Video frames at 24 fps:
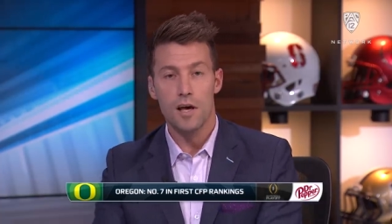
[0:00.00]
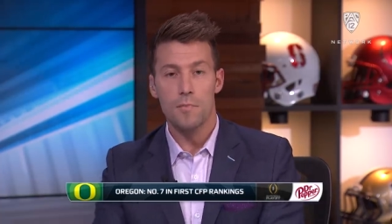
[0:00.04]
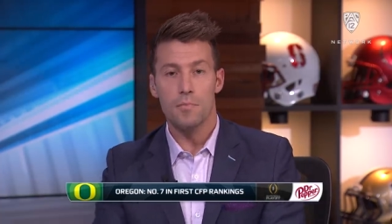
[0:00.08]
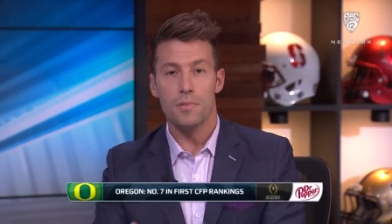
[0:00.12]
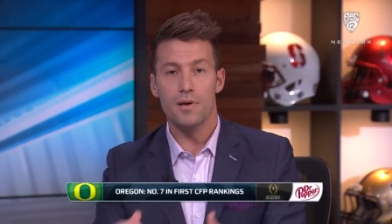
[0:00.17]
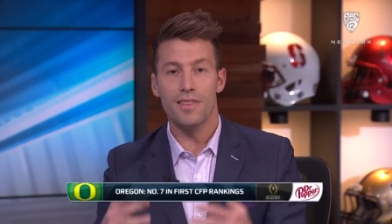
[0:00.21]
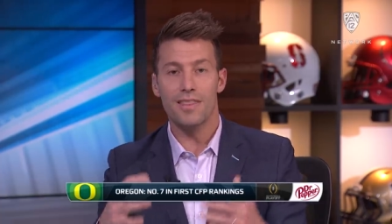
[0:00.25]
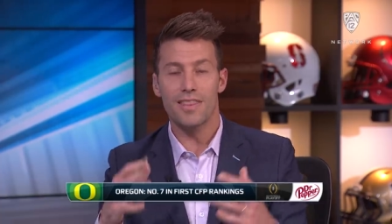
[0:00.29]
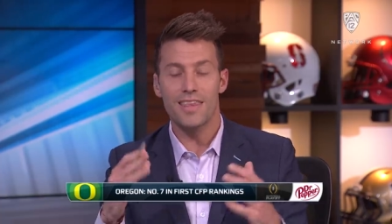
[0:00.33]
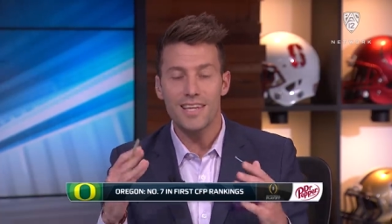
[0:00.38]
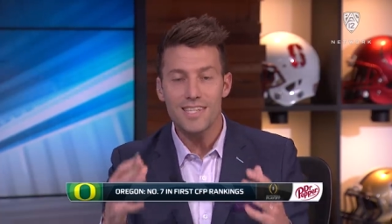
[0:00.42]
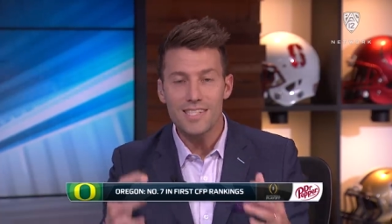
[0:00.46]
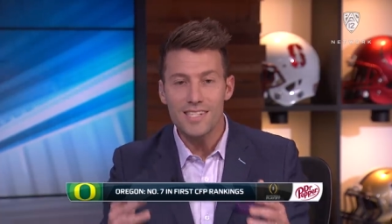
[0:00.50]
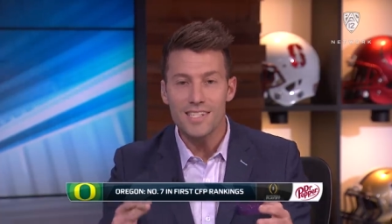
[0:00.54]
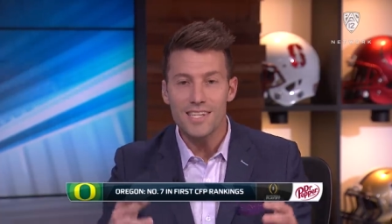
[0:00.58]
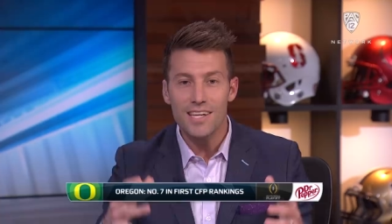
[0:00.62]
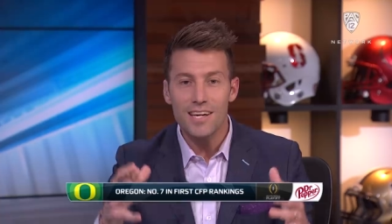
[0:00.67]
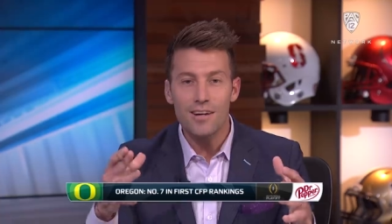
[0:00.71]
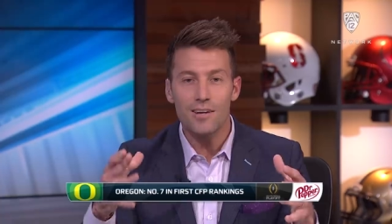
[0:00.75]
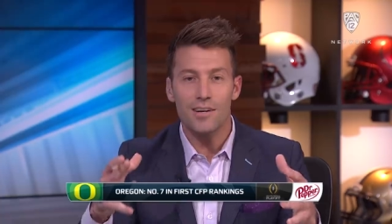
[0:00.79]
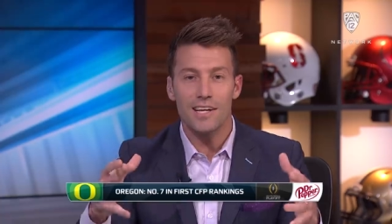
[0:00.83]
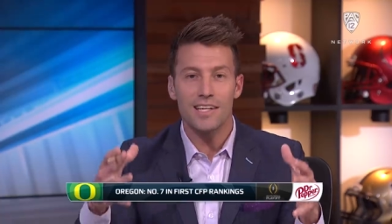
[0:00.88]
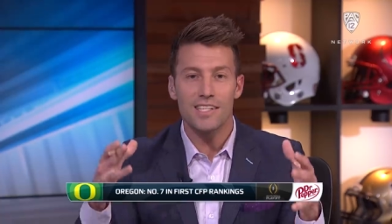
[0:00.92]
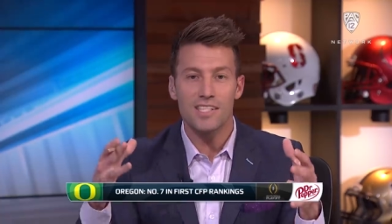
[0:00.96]
But this
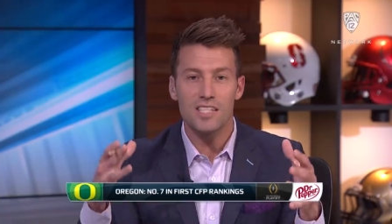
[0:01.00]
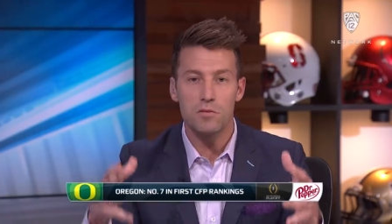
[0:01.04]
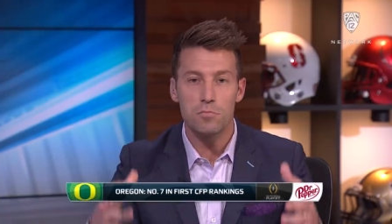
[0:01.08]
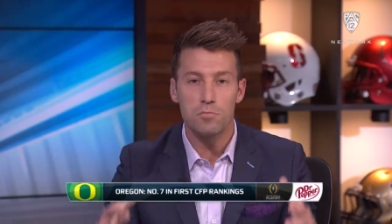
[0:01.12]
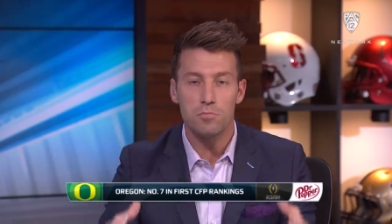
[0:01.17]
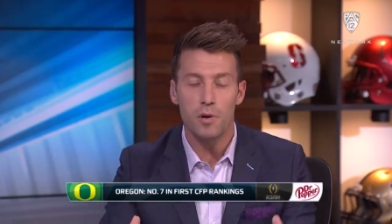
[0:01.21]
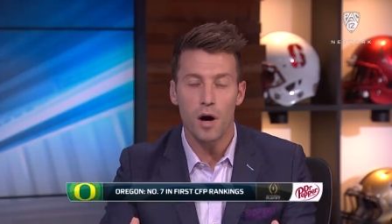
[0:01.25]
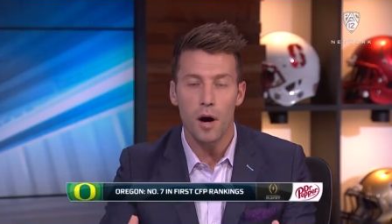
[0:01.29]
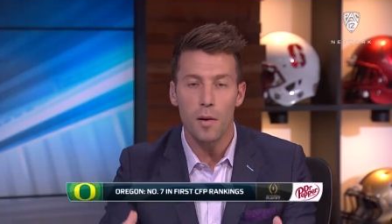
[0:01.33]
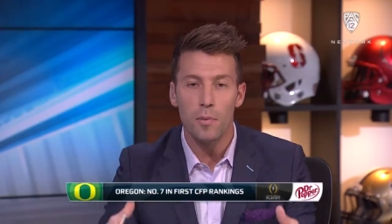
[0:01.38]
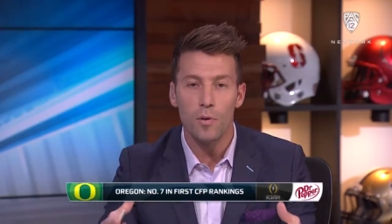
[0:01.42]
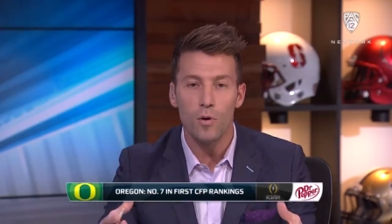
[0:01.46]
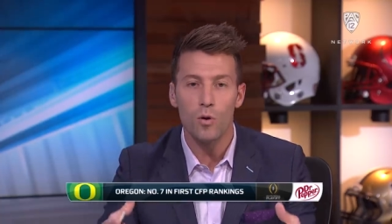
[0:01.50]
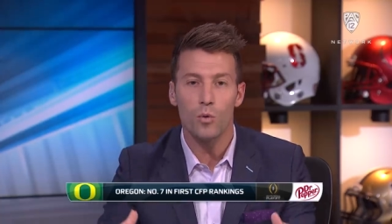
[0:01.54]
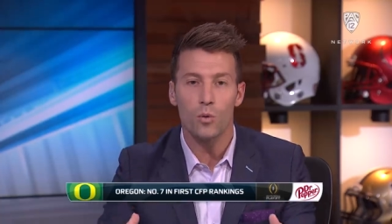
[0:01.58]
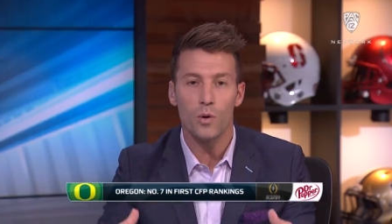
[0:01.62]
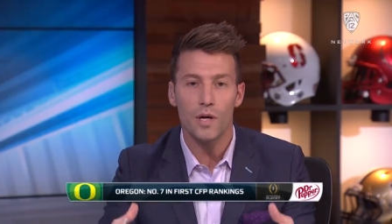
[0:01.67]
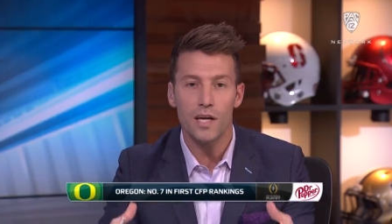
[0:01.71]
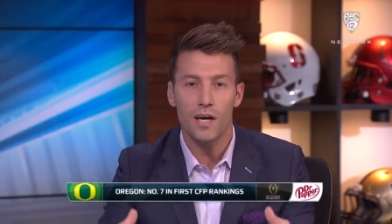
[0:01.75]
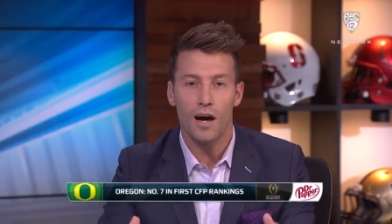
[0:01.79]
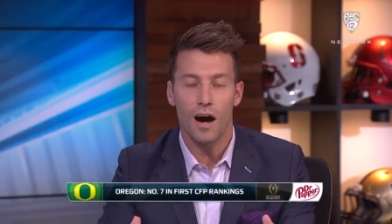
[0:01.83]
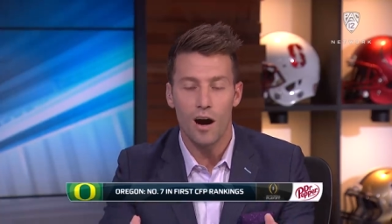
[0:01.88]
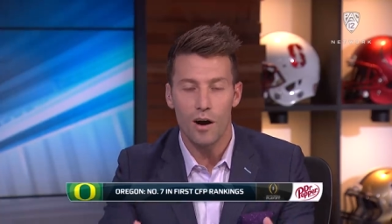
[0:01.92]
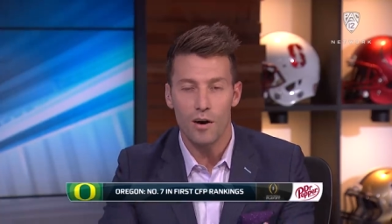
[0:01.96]
year is the bubble
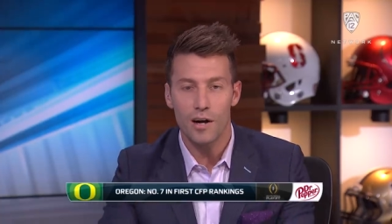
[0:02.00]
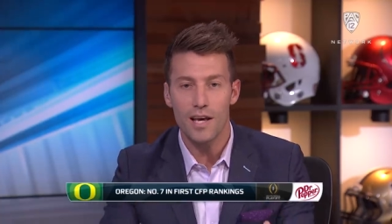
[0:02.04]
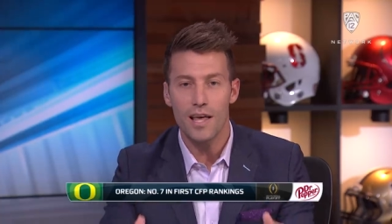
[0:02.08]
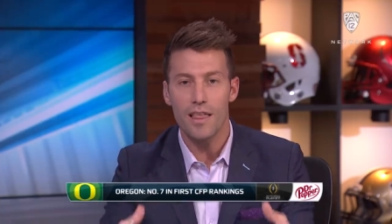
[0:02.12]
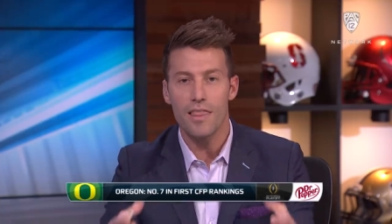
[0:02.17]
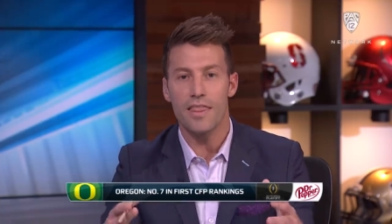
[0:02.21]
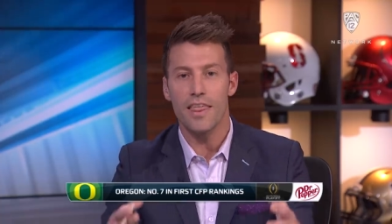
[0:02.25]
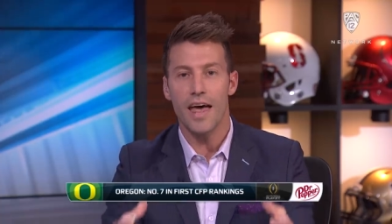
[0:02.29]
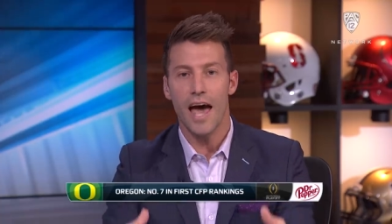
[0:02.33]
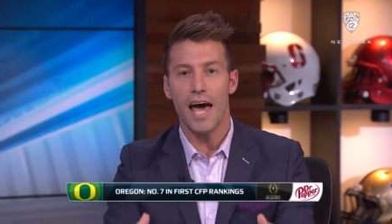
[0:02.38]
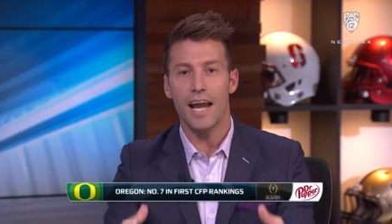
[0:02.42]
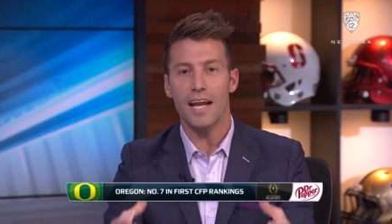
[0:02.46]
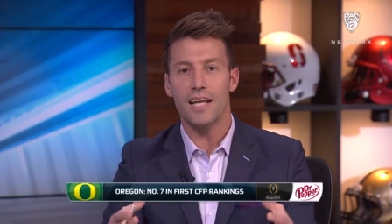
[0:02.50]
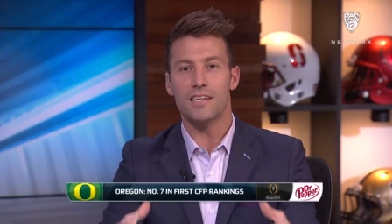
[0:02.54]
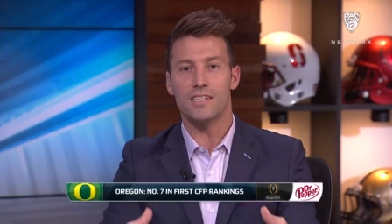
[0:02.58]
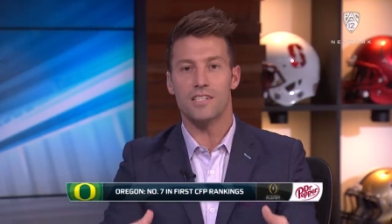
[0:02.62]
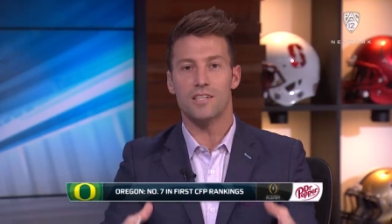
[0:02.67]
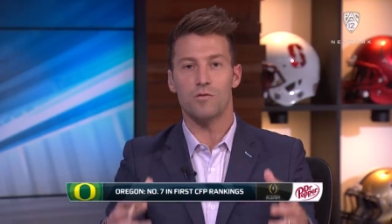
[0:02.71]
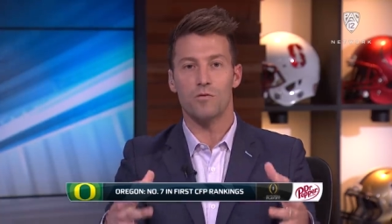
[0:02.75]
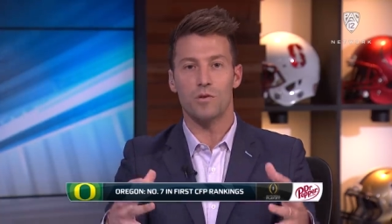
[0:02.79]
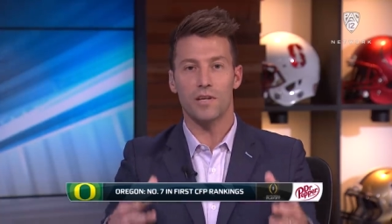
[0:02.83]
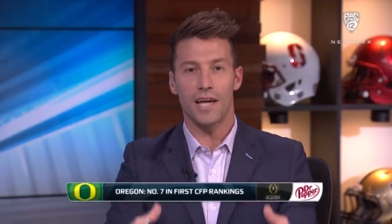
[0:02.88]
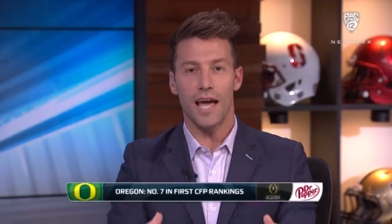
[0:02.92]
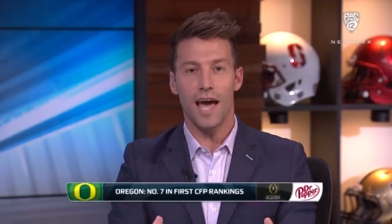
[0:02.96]
we are in. That is
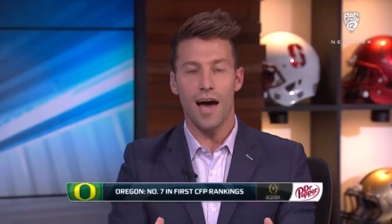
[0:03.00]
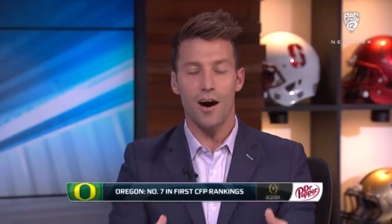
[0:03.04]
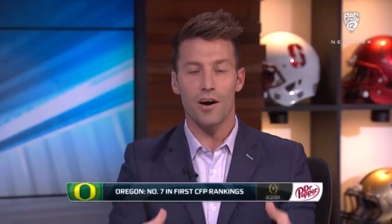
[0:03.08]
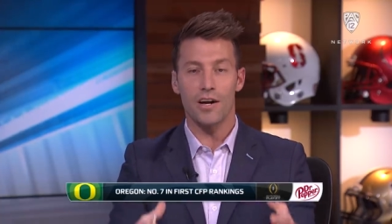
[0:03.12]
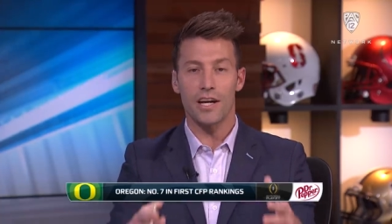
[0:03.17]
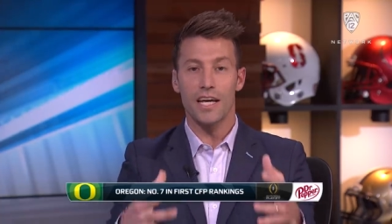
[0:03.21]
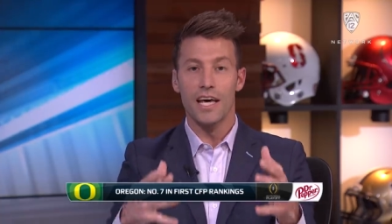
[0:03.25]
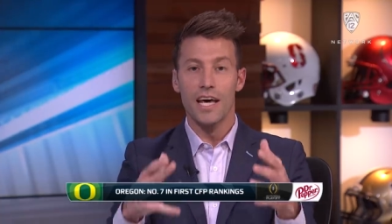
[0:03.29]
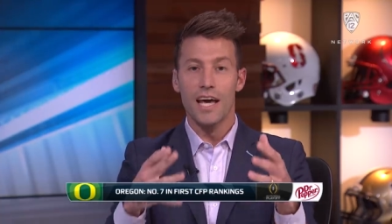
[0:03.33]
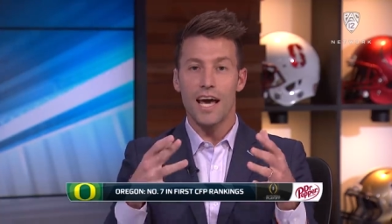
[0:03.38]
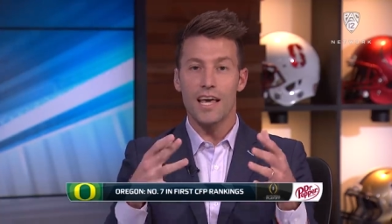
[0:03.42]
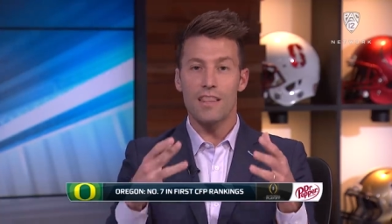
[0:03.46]
the reality.